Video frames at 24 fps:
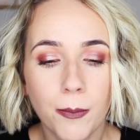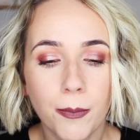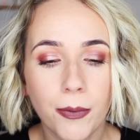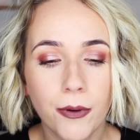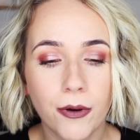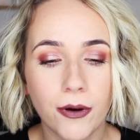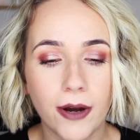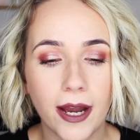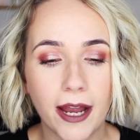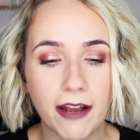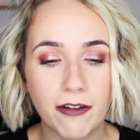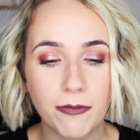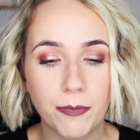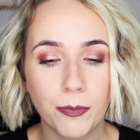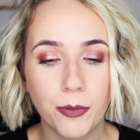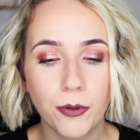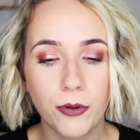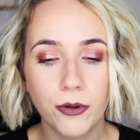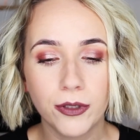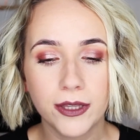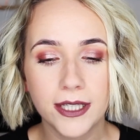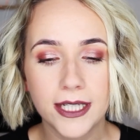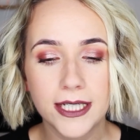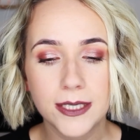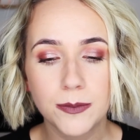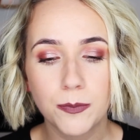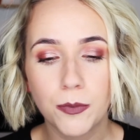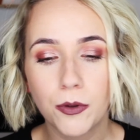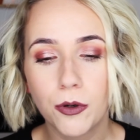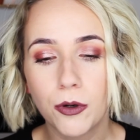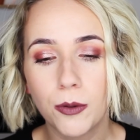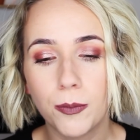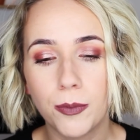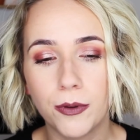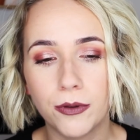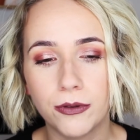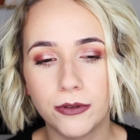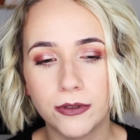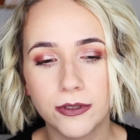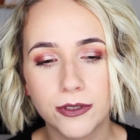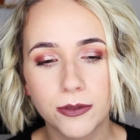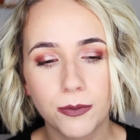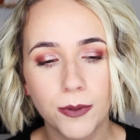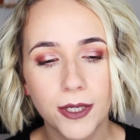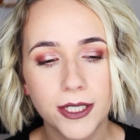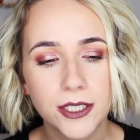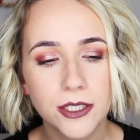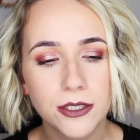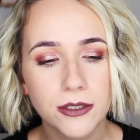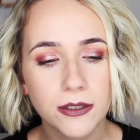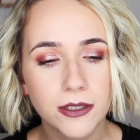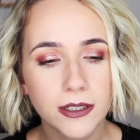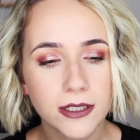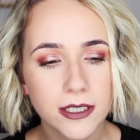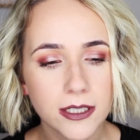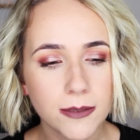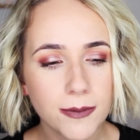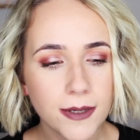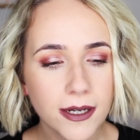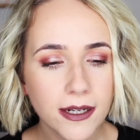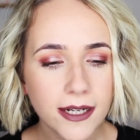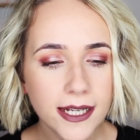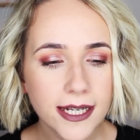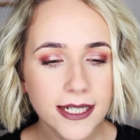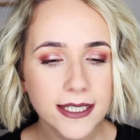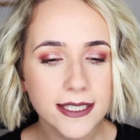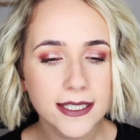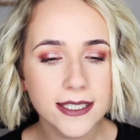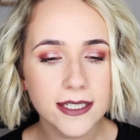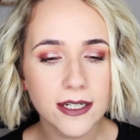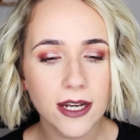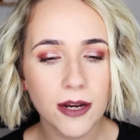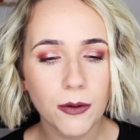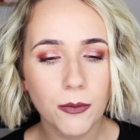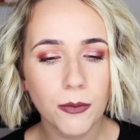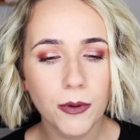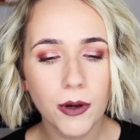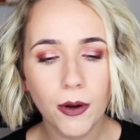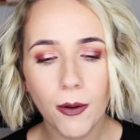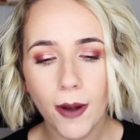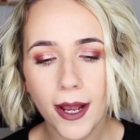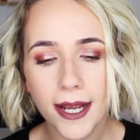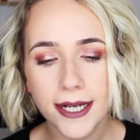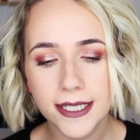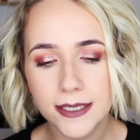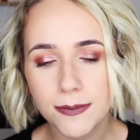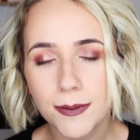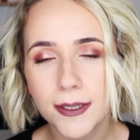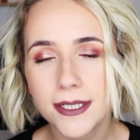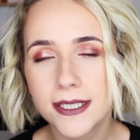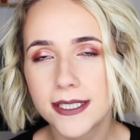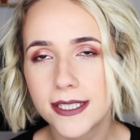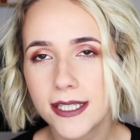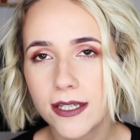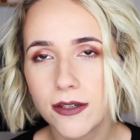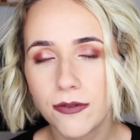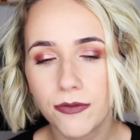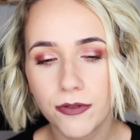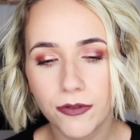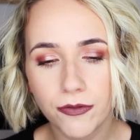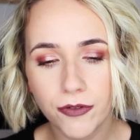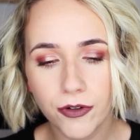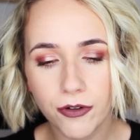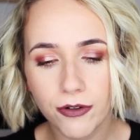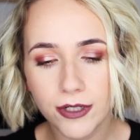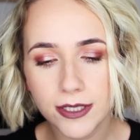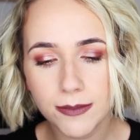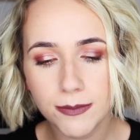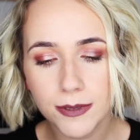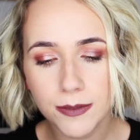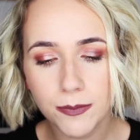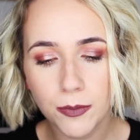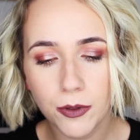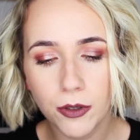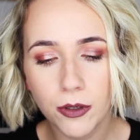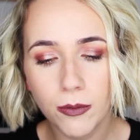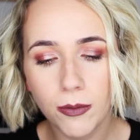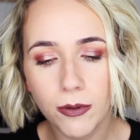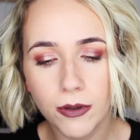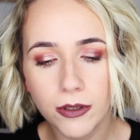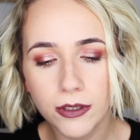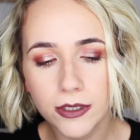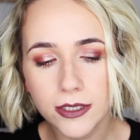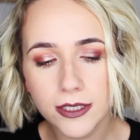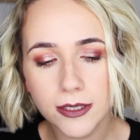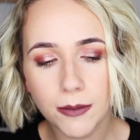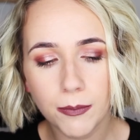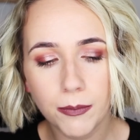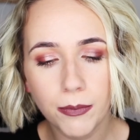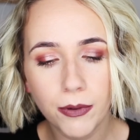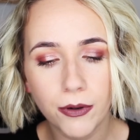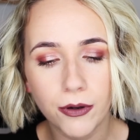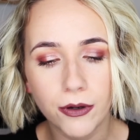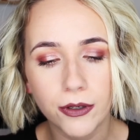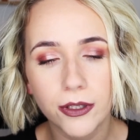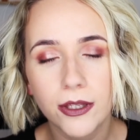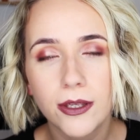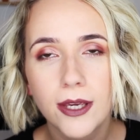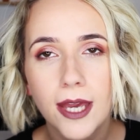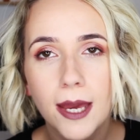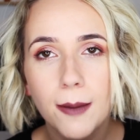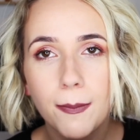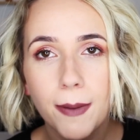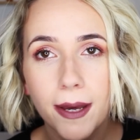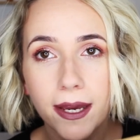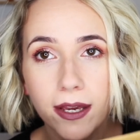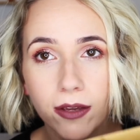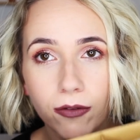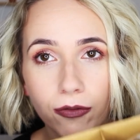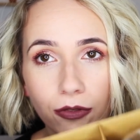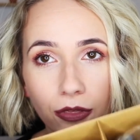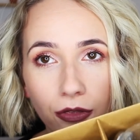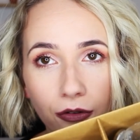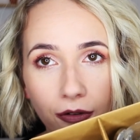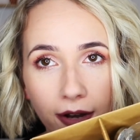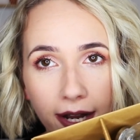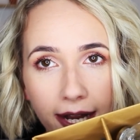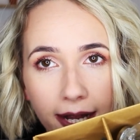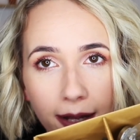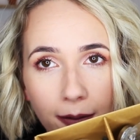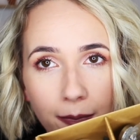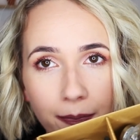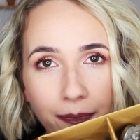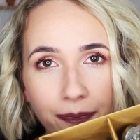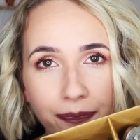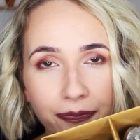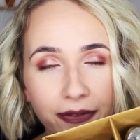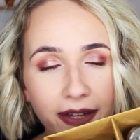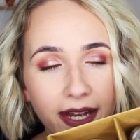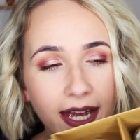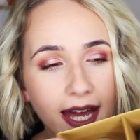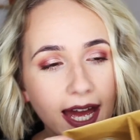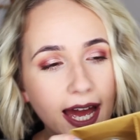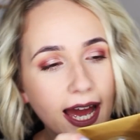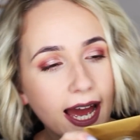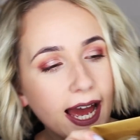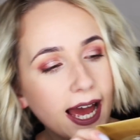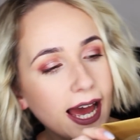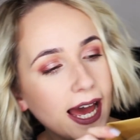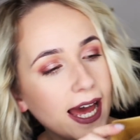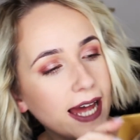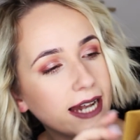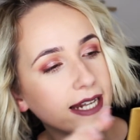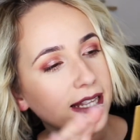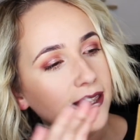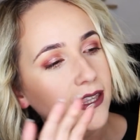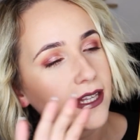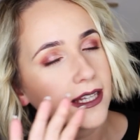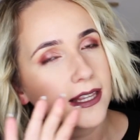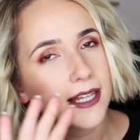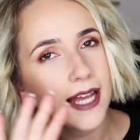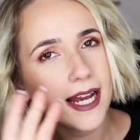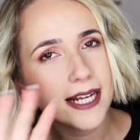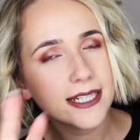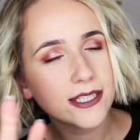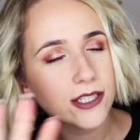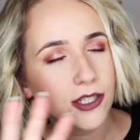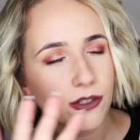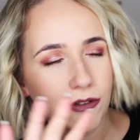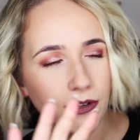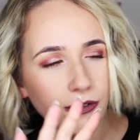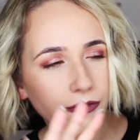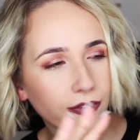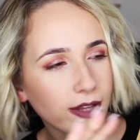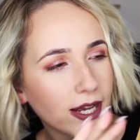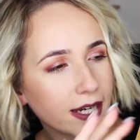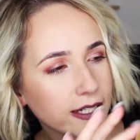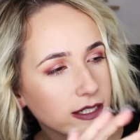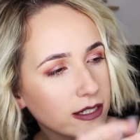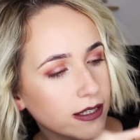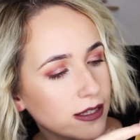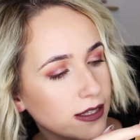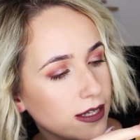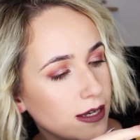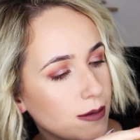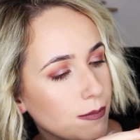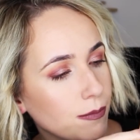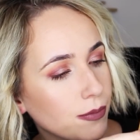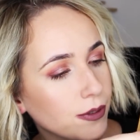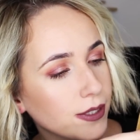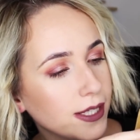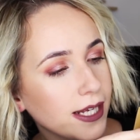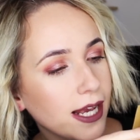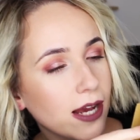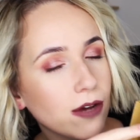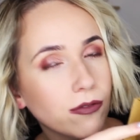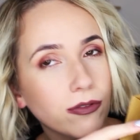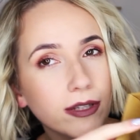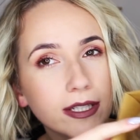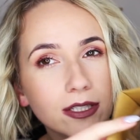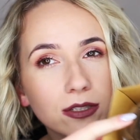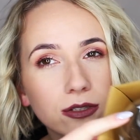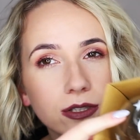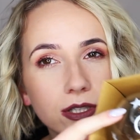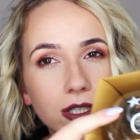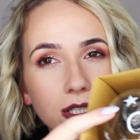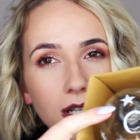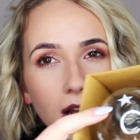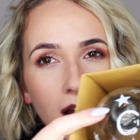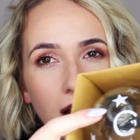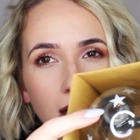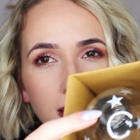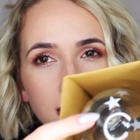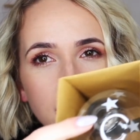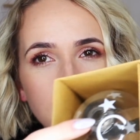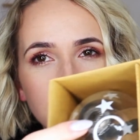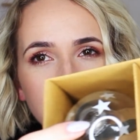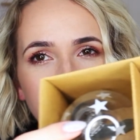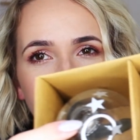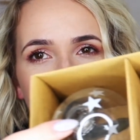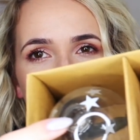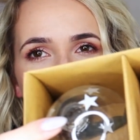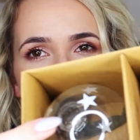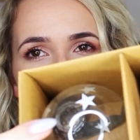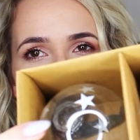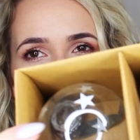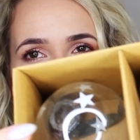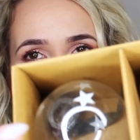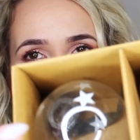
But I've bought these baubles, which, to be honest, were quite expensive for Christmas baubles, but you get a pack of three and the light's going to reflect on them, but they have little stars on them,